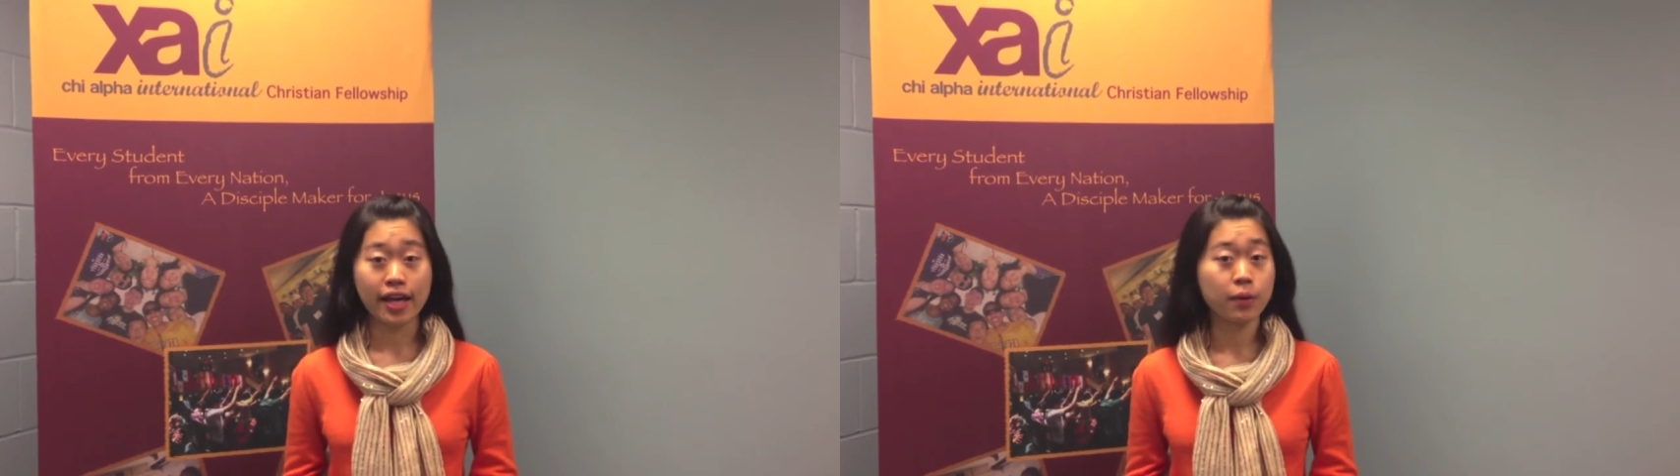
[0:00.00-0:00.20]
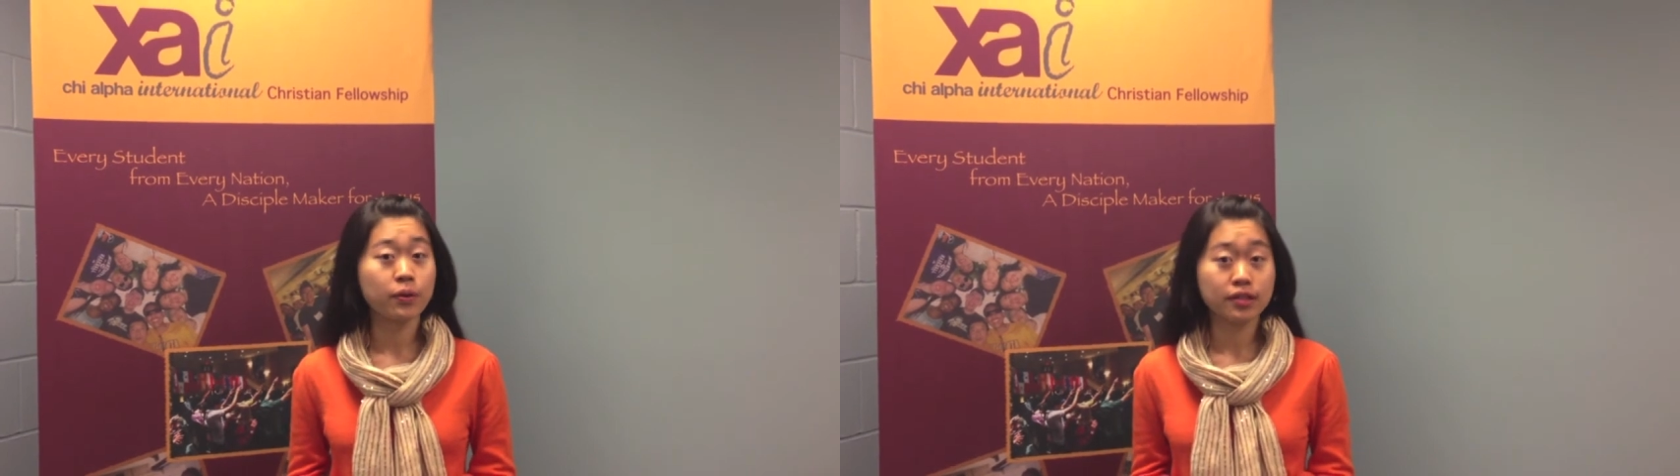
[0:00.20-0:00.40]

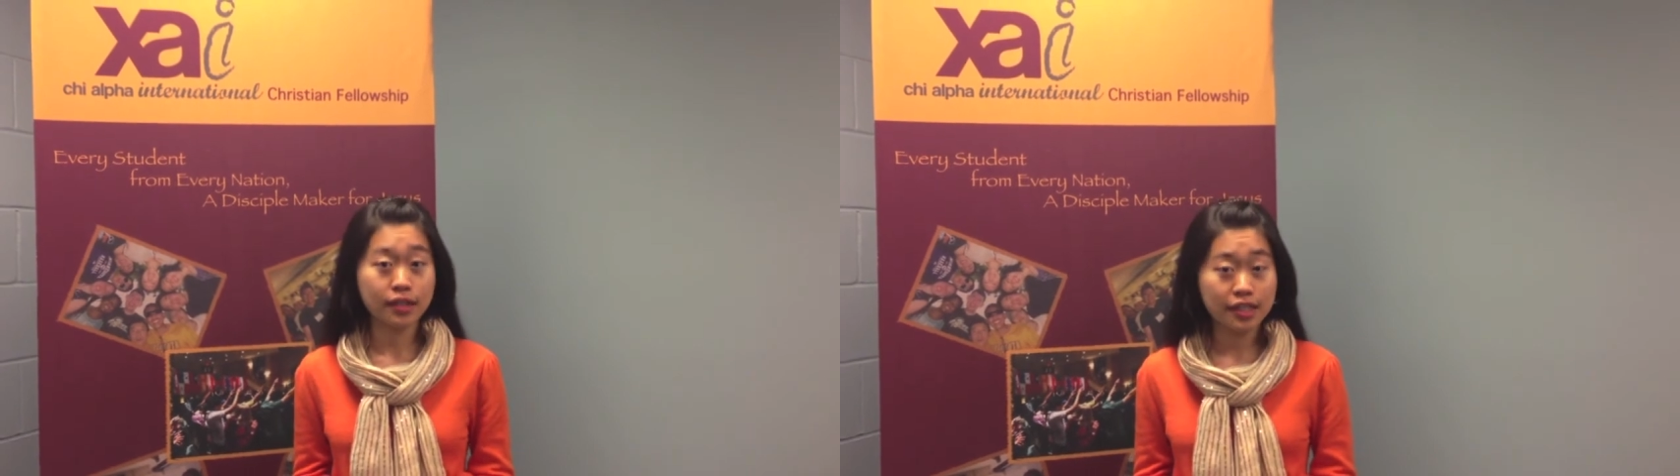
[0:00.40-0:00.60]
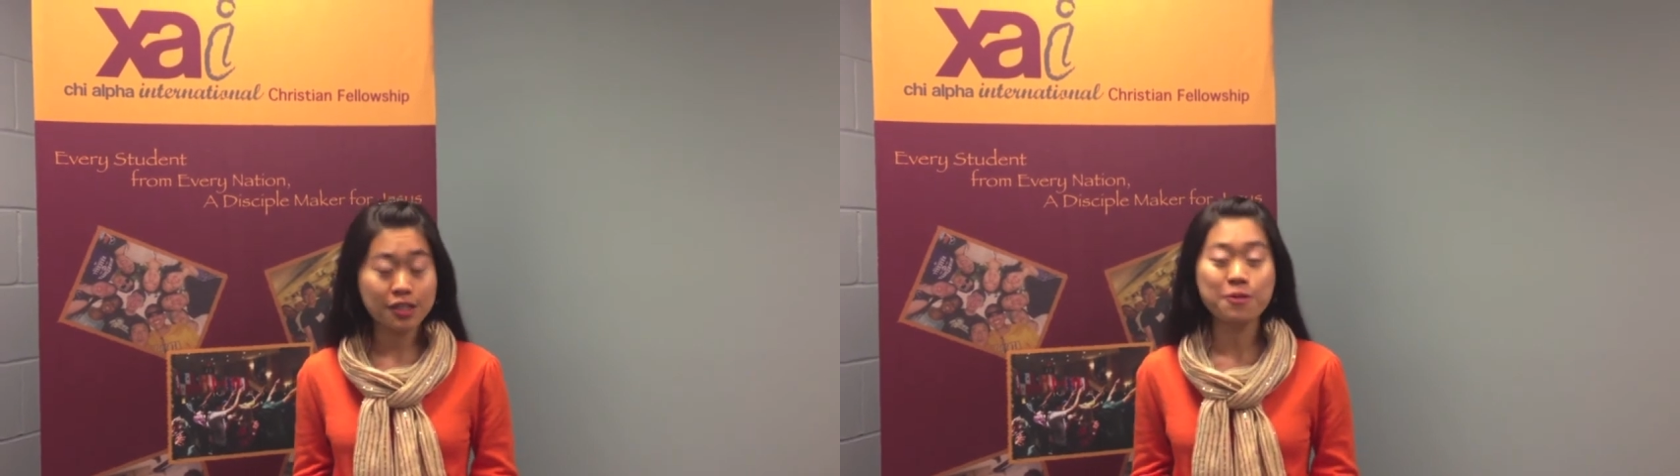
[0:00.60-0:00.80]
it was a
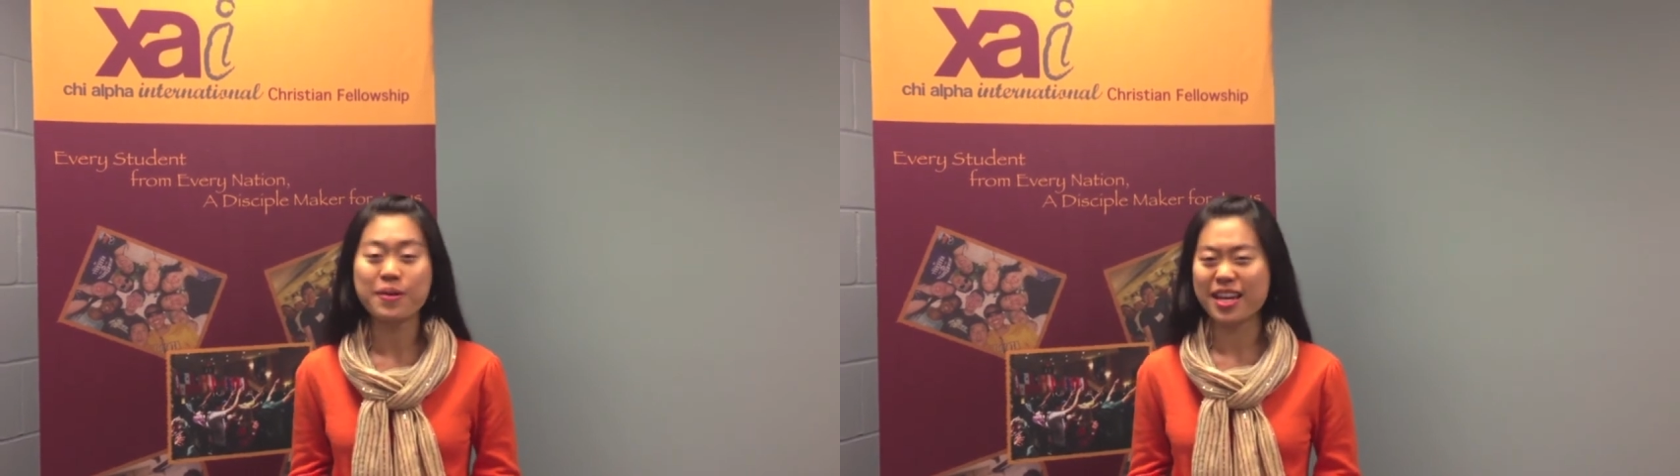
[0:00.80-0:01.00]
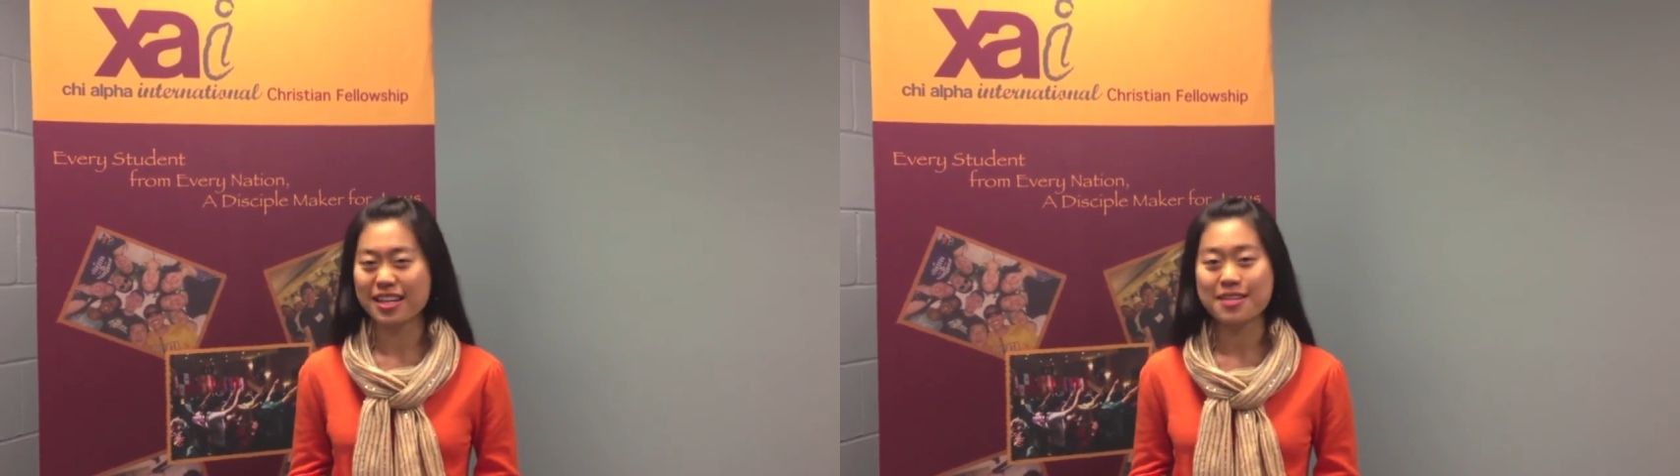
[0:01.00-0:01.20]
little
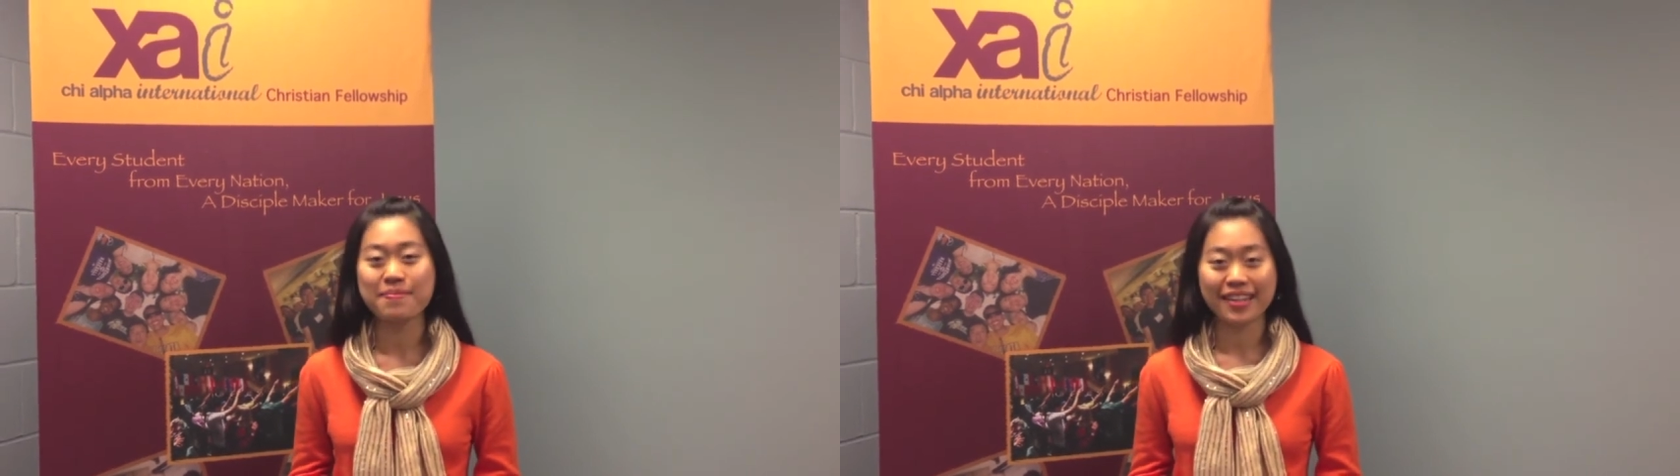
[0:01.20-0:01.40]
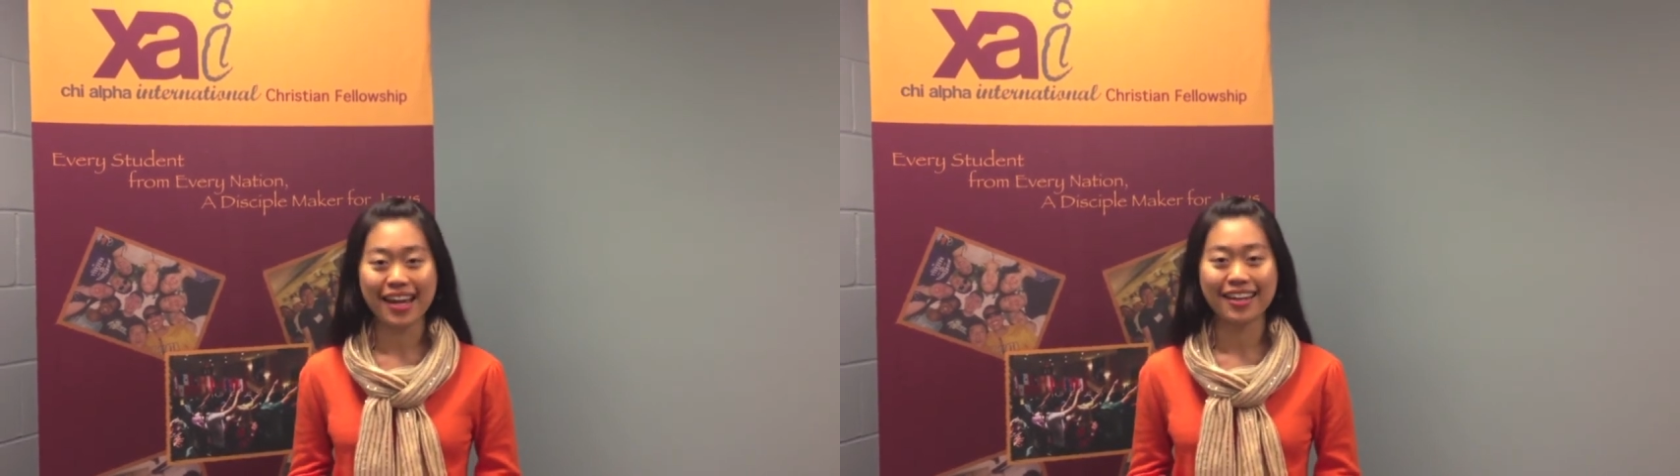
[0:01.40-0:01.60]
bit
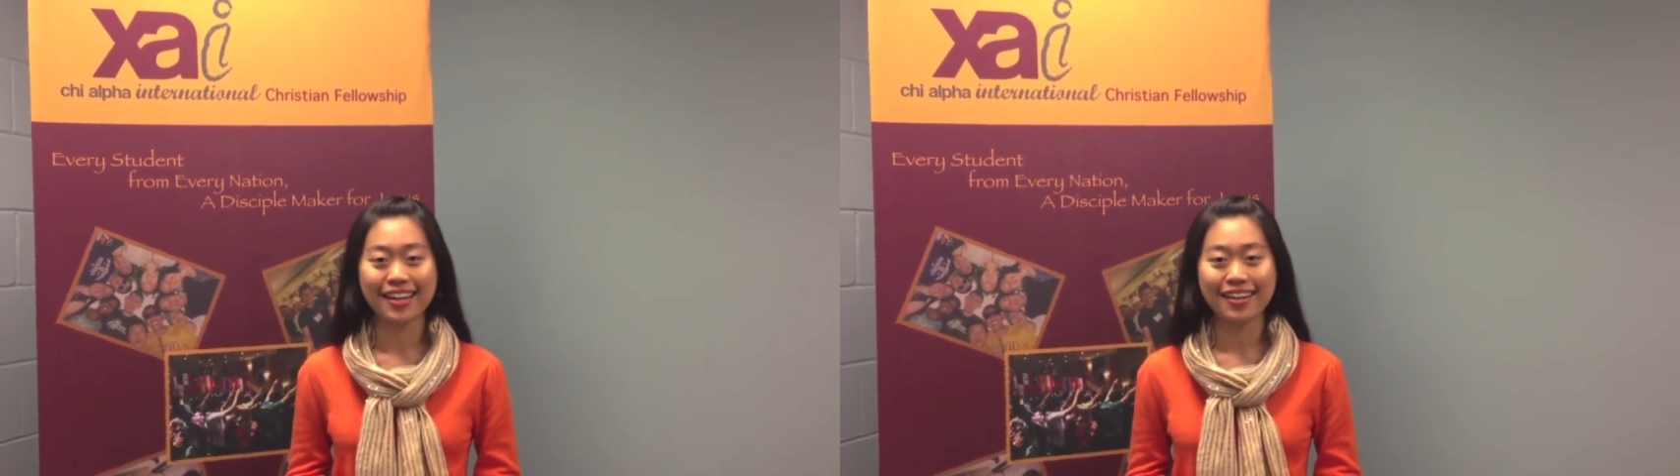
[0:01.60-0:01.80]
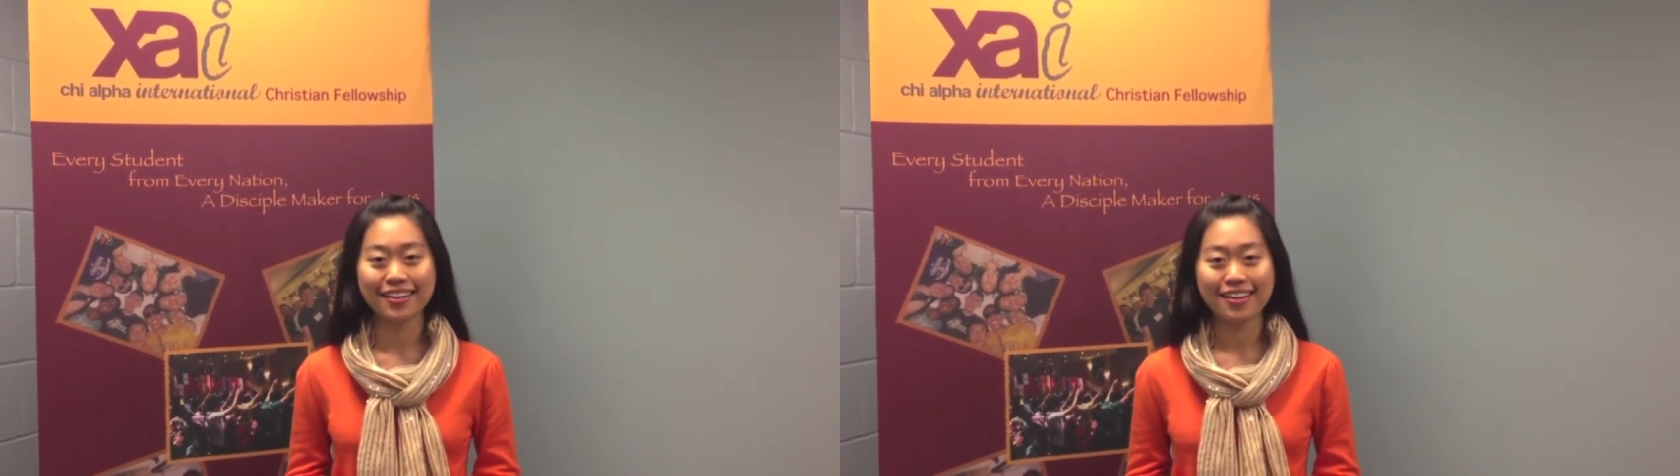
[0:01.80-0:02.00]

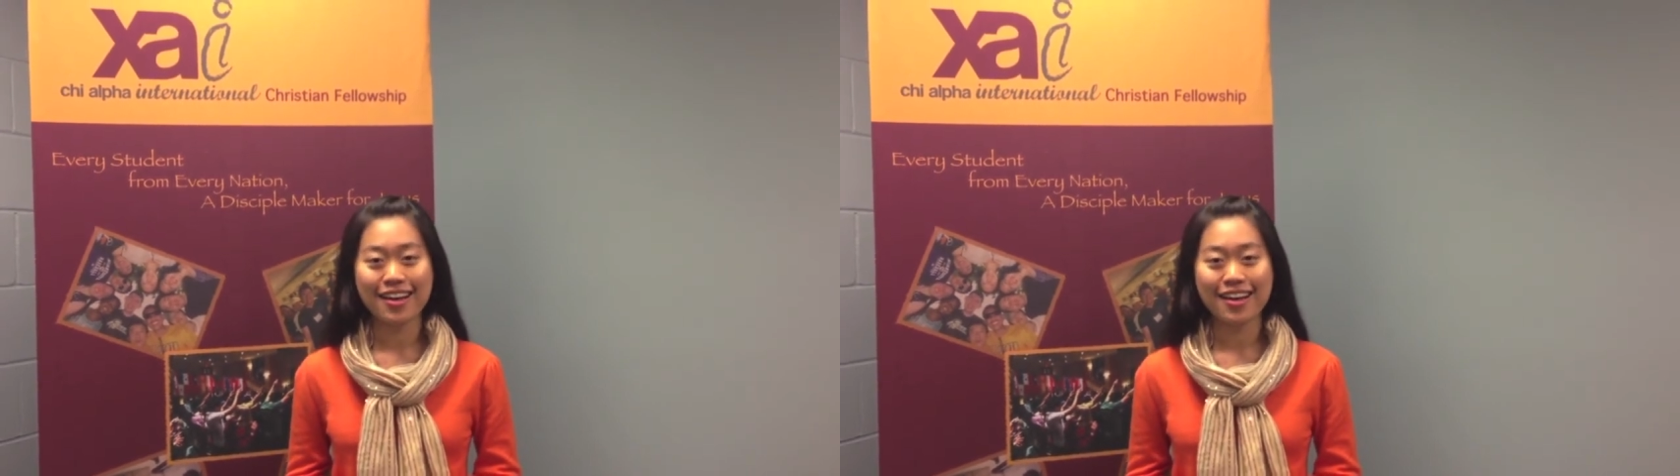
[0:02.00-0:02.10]
intimidating,